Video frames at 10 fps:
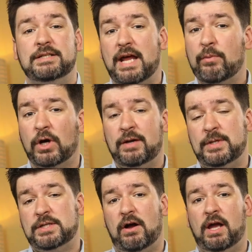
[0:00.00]
Today we're going to
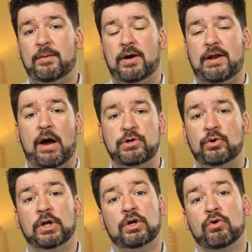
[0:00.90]
be talking about how you
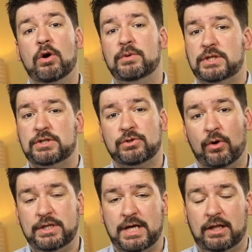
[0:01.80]
can grow as a
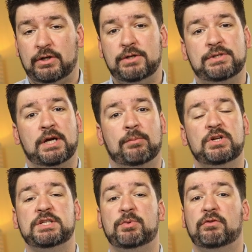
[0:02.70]
storyteller using a
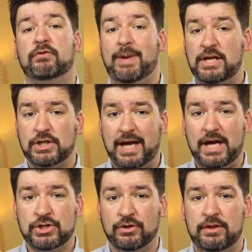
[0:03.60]
principle from
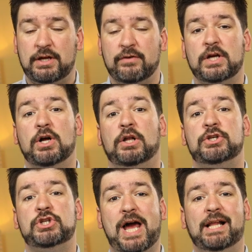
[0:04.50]
educational theory
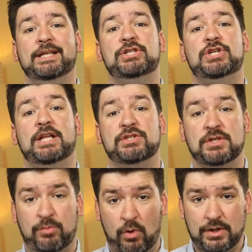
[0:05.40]
called challenge and
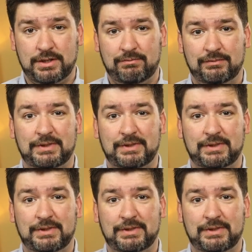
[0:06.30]
support.